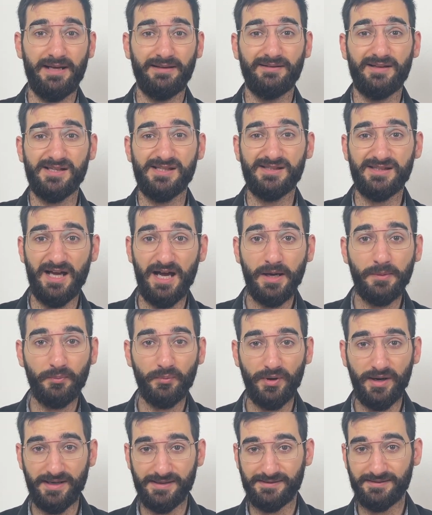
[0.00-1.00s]
The stock
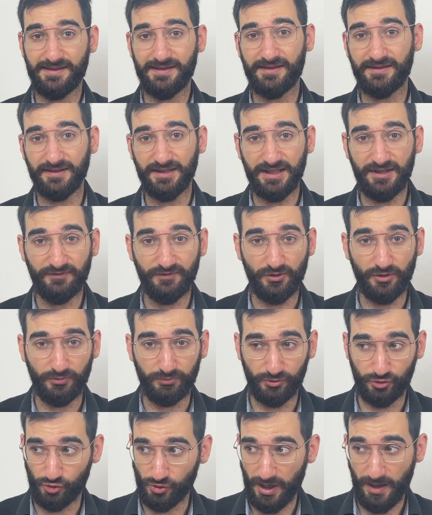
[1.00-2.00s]
price didn't even
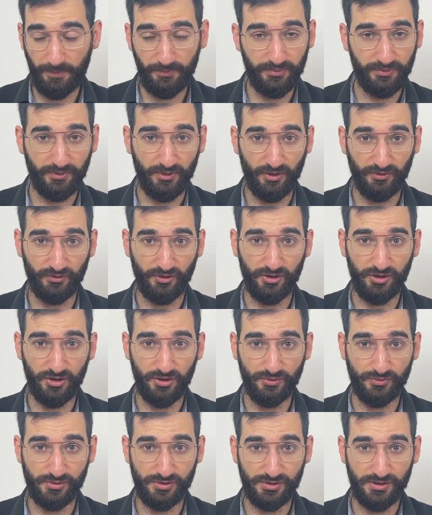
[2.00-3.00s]
drop on the
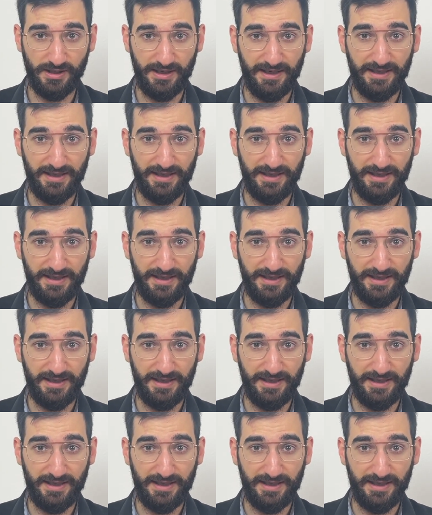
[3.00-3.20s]
news.